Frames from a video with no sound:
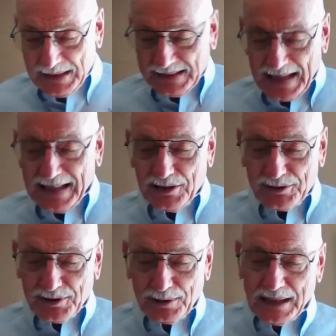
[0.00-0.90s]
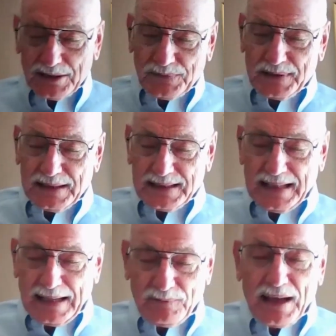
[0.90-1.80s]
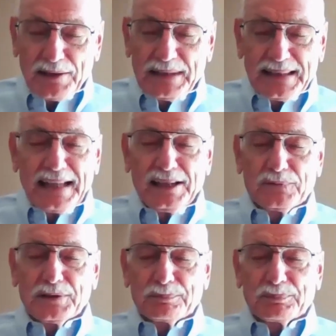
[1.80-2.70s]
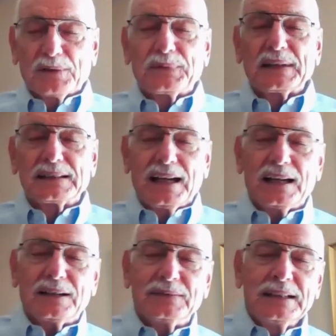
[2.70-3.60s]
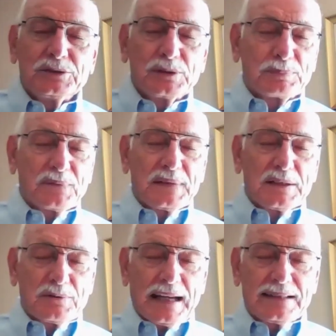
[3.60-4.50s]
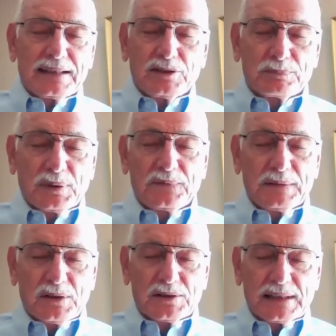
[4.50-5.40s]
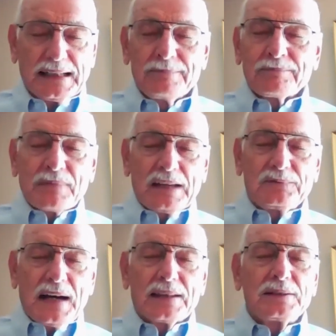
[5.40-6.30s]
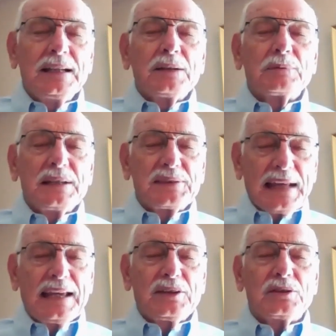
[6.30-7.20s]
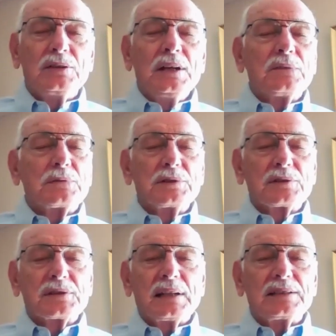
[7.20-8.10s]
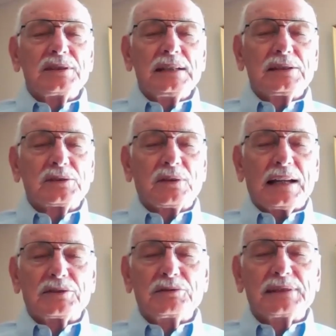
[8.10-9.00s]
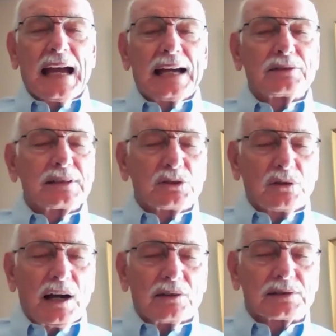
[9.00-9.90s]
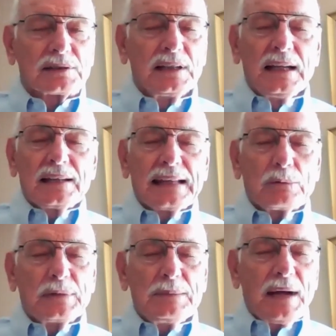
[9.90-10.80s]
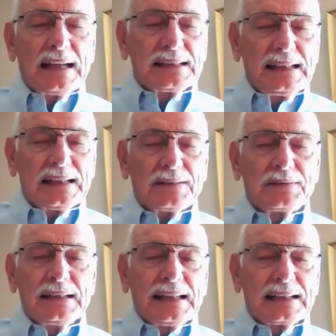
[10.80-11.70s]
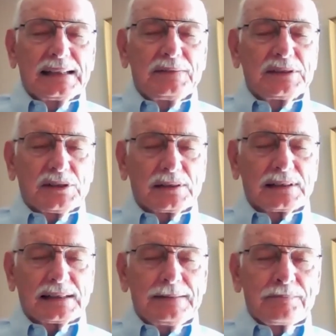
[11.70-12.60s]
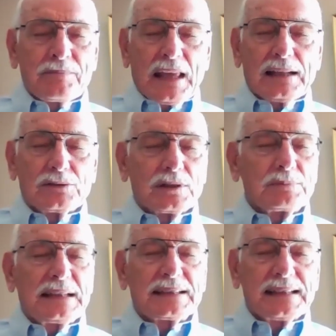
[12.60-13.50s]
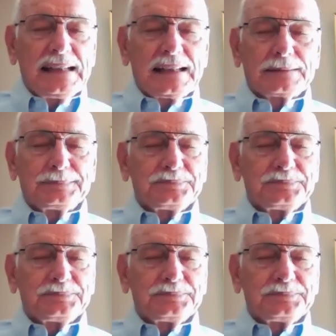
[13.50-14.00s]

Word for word: we thank you so much for this day. Father, we thank you for your perfect love, your perfect grace, and your perfect mercy. And Father, we thank you for your Son, Jesus Christ, who died on the cross that we might live and live eternally. And Lord, we seek